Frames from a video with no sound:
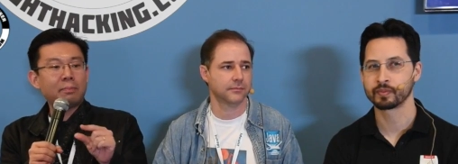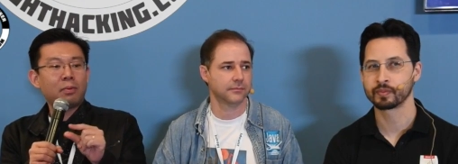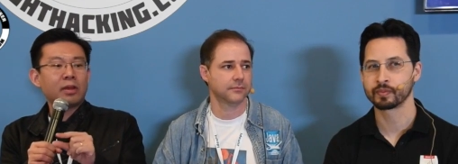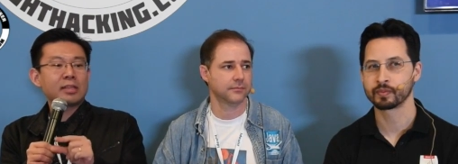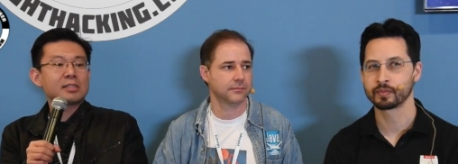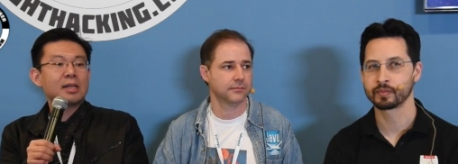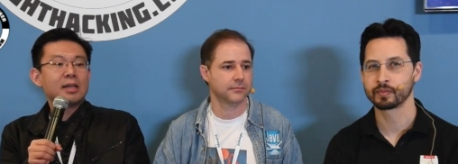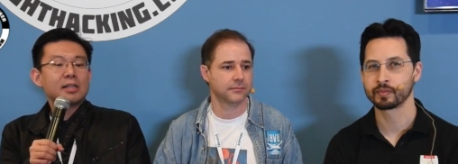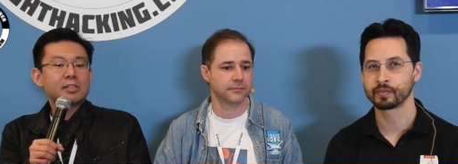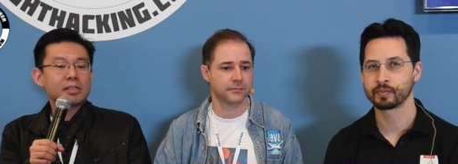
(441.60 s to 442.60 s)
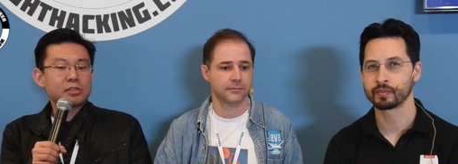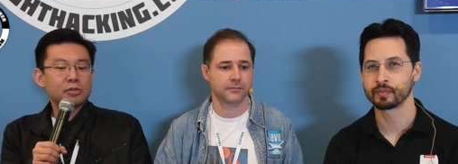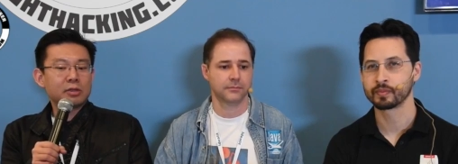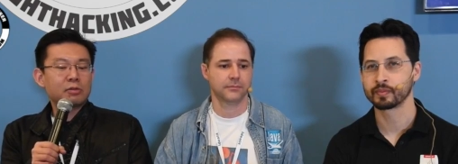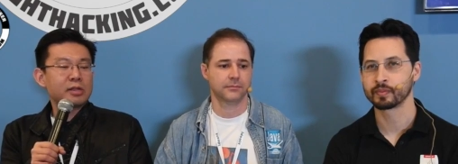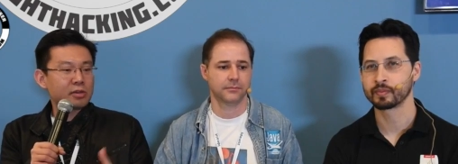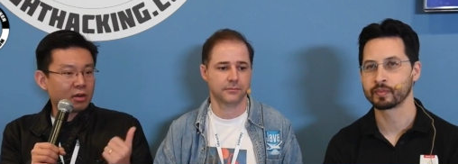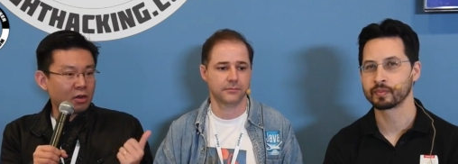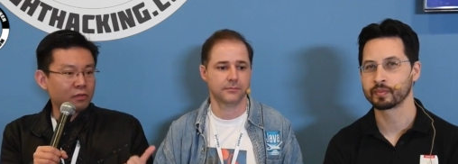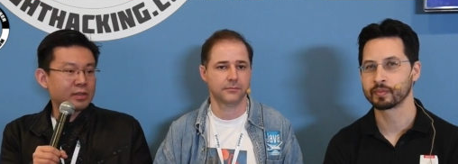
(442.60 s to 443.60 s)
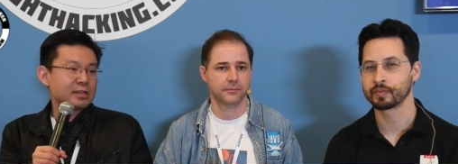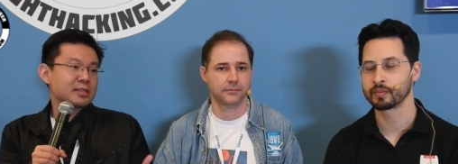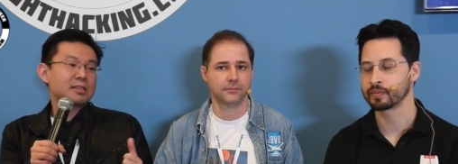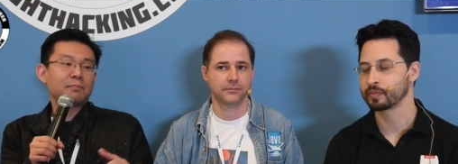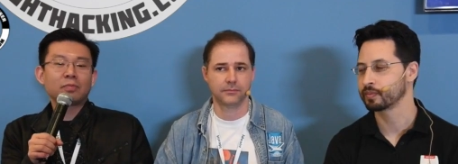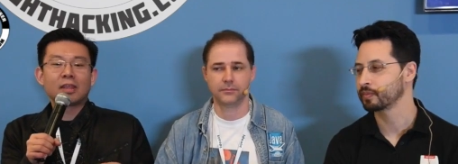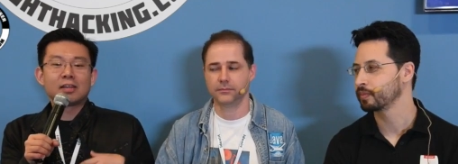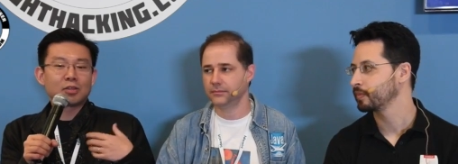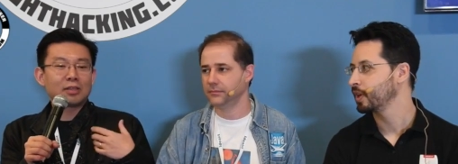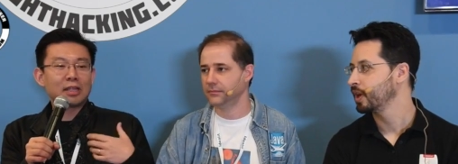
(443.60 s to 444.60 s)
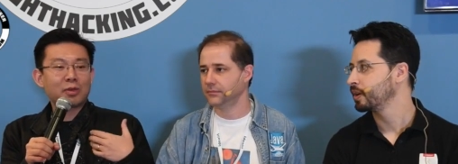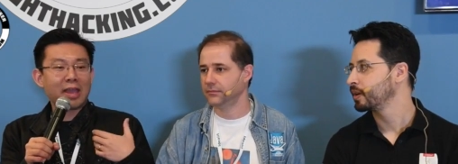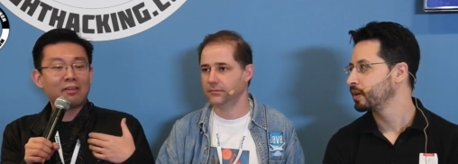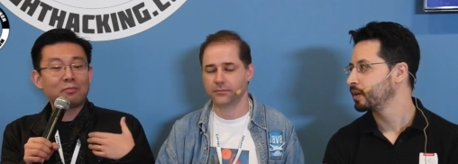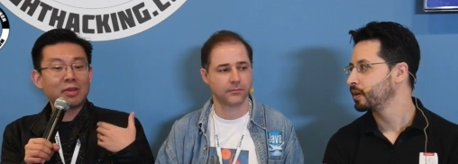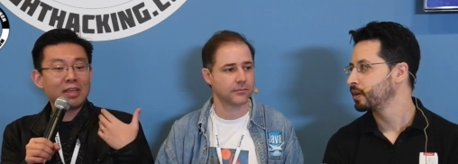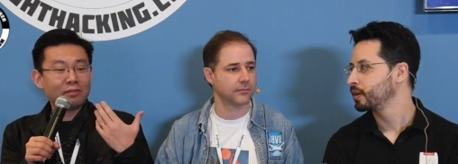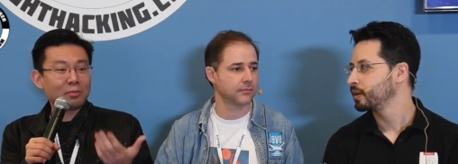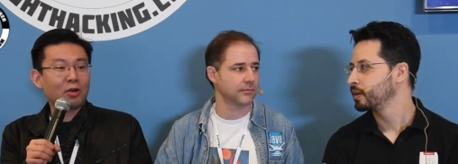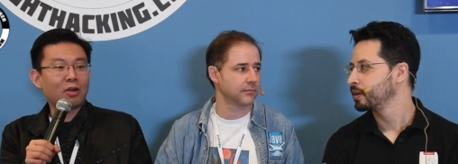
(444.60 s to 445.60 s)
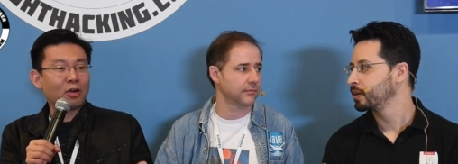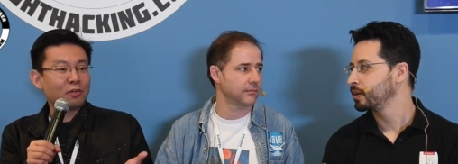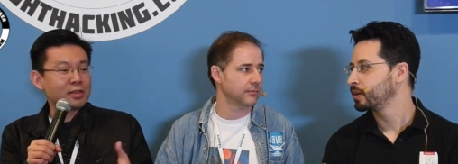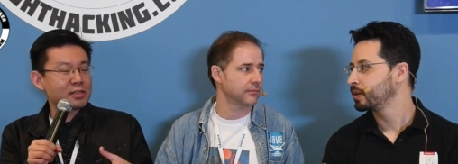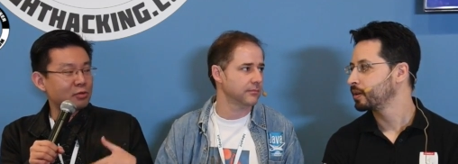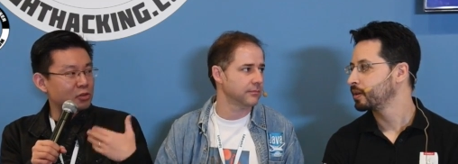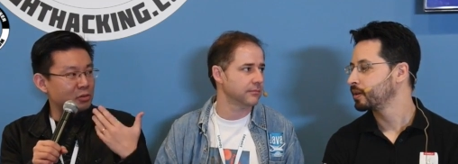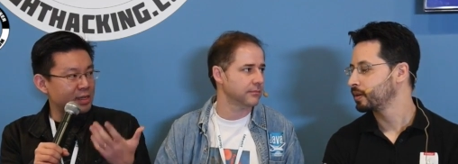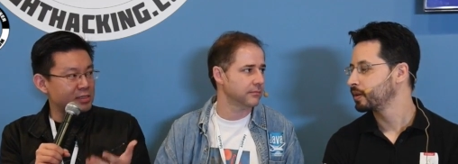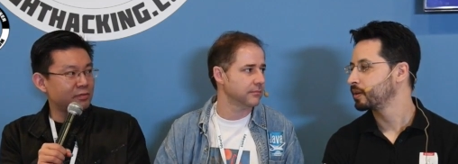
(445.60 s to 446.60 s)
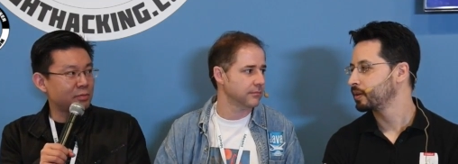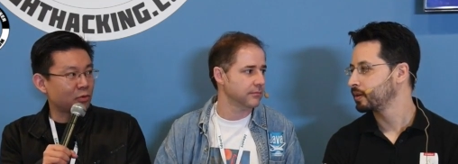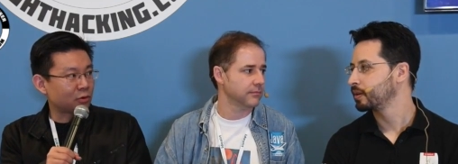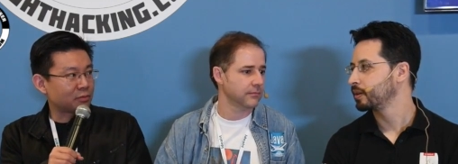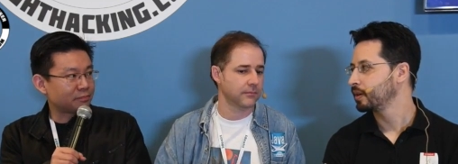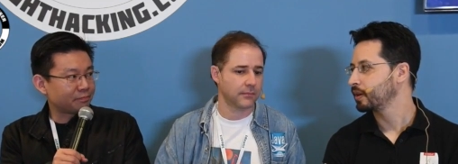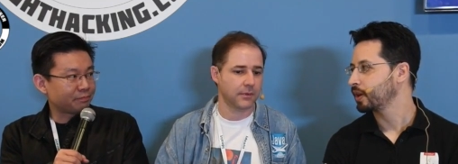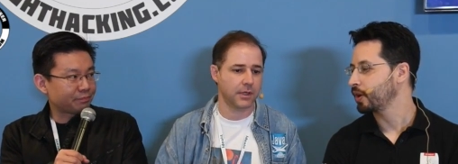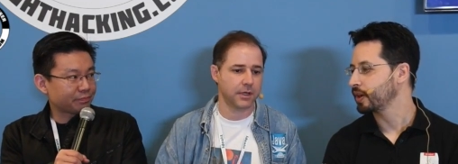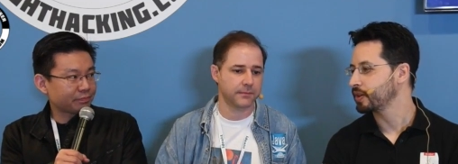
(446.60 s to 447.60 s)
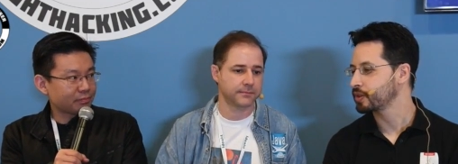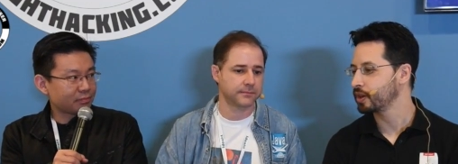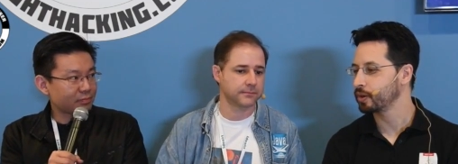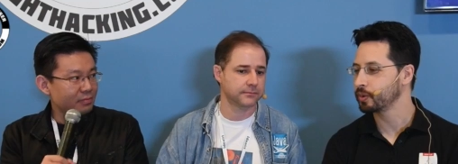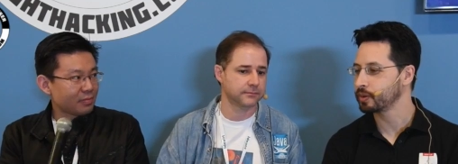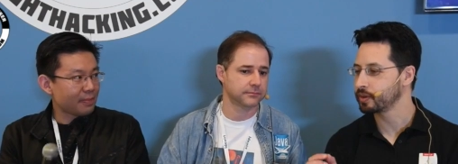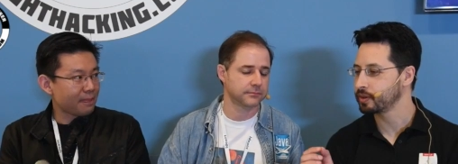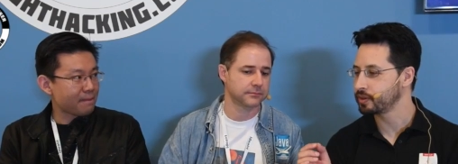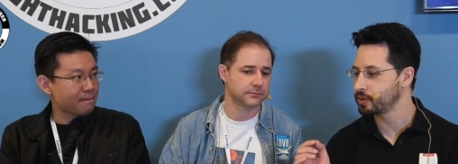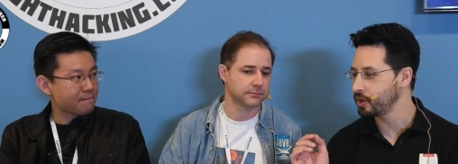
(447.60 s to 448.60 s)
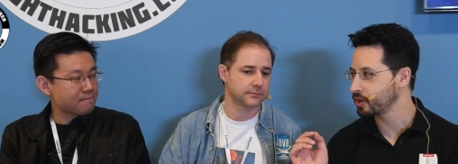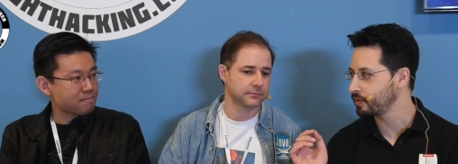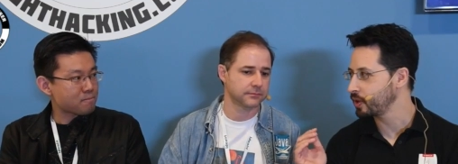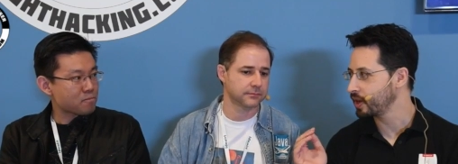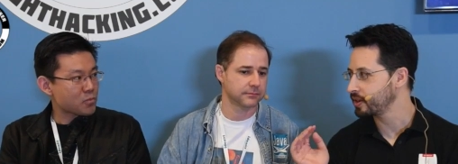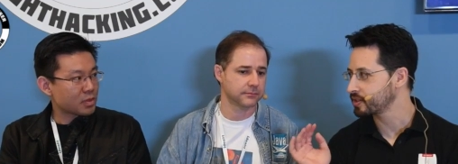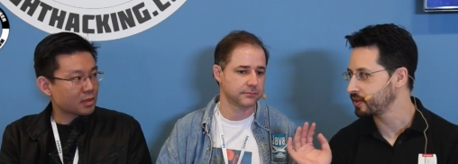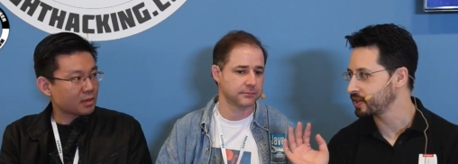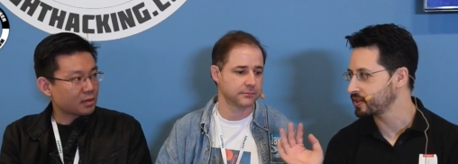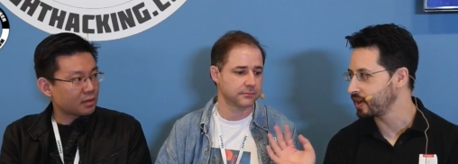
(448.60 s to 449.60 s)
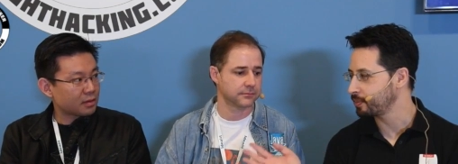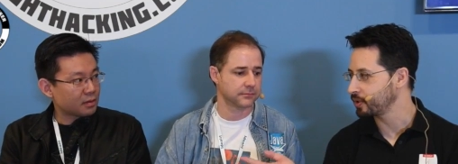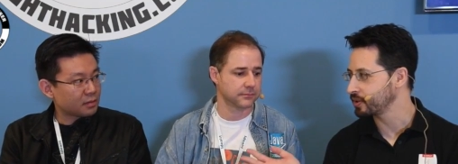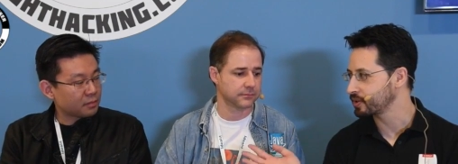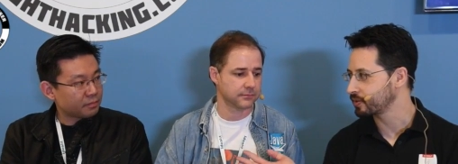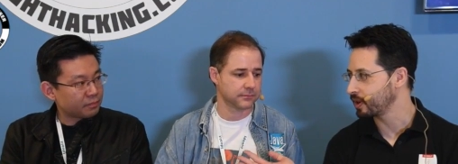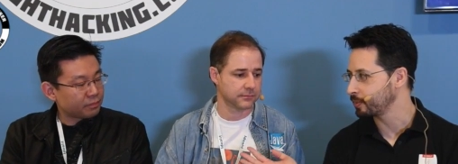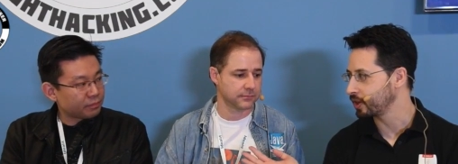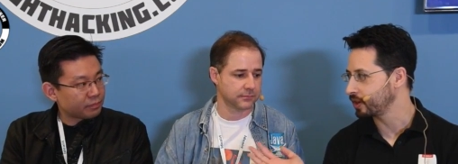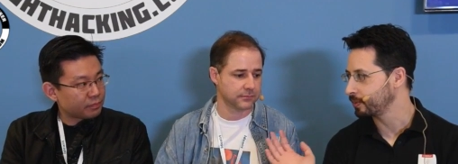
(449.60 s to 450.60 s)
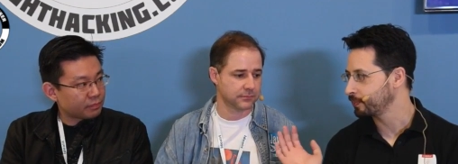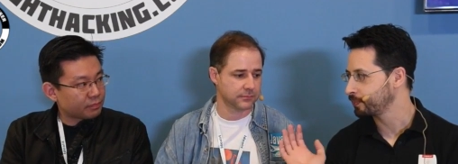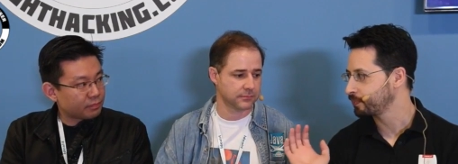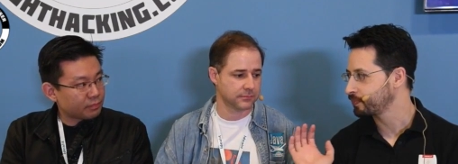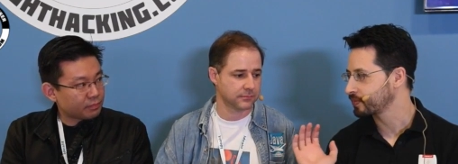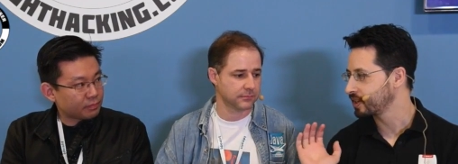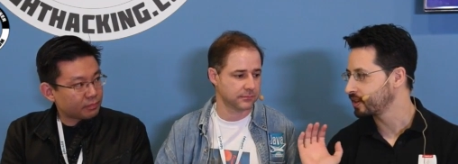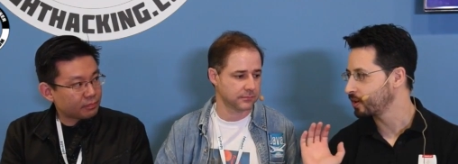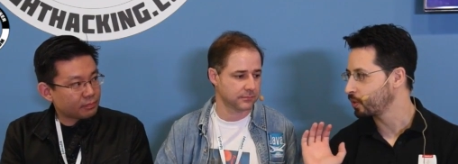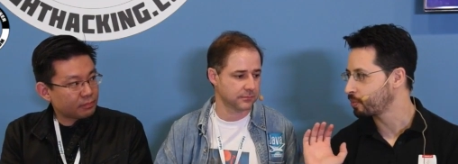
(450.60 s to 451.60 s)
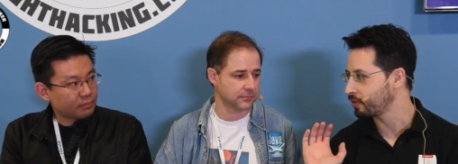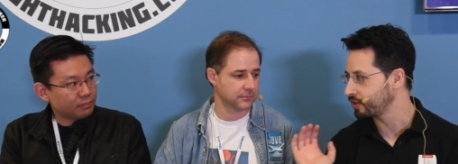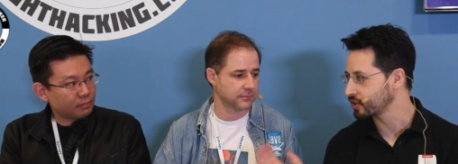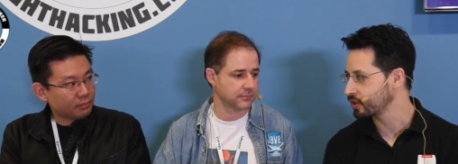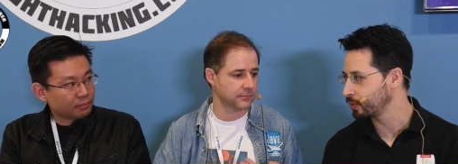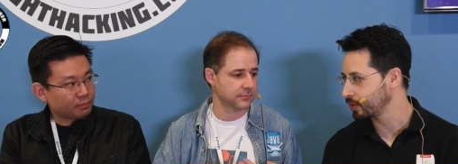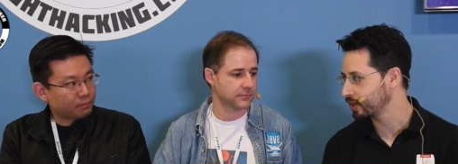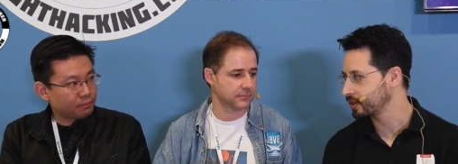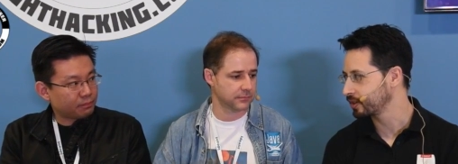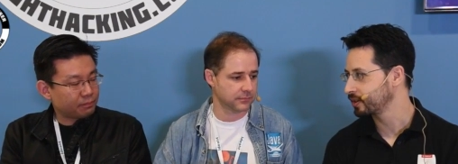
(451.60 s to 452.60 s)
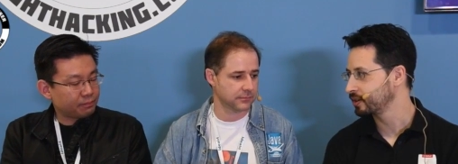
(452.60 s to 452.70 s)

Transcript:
Speaker 1: pain points just to increase our confidence so that we can have even more confidence to automate even more.
Speaker 2: Okay, yeah. so do either of you guys have examples from your professional work